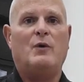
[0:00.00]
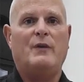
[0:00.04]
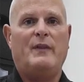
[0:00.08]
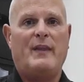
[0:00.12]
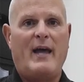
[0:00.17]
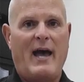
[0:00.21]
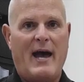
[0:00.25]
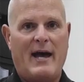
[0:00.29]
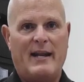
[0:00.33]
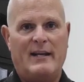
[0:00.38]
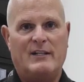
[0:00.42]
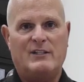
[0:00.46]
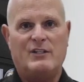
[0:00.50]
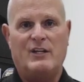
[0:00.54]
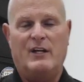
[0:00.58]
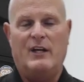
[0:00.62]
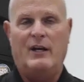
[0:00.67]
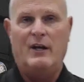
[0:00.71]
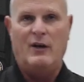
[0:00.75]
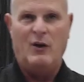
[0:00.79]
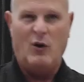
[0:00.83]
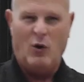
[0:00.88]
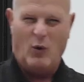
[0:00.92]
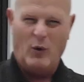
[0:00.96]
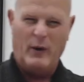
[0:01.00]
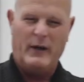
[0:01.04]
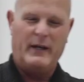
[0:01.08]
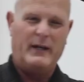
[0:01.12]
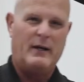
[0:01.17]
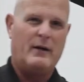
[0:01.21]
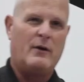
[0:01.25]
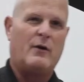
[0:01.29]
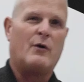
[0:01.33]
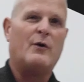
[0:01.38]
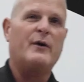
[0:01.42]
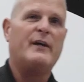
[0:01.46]
with that is an
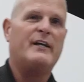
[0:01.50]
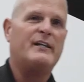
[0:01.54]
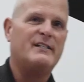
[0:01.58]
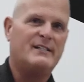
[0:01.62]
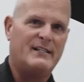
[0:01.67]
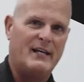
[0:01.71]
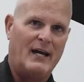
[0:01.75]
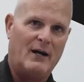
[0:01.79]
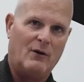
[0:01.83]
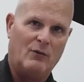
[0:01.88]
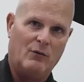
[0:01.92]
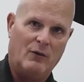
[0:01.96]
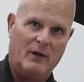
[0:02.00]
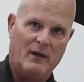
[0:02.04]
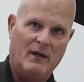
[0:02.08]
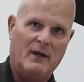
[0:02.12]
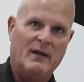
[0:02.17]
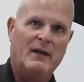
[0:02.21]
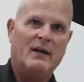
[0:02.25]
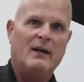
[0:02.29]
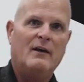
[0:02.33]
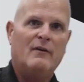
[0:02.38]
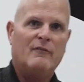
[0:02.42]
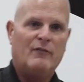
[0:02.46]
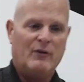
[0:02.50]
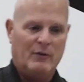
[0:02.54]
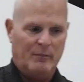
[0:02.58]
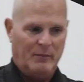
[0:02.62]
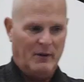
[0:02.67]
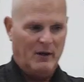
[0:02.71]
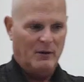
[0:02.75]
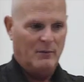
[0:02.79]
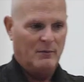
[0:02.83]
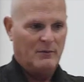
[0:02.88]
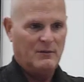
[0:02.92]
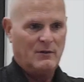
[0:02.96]
annoying creak sound from
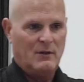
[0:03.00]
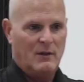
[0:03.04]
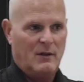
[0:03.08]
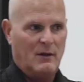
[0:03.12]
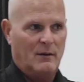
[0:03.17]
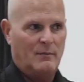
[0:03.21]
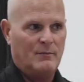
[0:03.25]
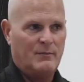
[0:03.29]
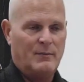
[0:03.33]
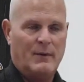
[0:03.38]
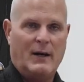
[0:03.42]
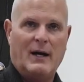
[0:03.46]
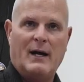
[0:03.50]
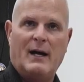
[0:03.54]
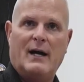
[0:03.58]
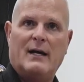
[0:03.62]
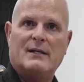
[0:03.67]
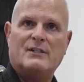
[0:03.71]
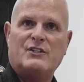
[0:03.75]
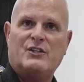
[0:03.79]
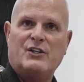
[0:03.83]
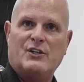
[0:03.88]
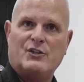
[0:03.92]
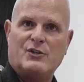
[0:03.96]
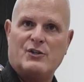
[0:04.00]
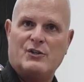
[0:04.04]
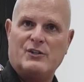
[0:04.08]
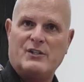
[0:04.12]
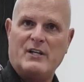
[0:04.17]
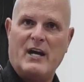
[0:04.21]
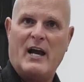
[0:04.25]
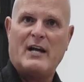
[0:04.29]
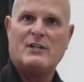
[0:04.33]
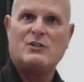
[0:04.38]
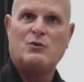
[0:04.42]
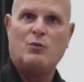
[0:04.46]
the scissor
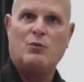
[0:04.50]
jacks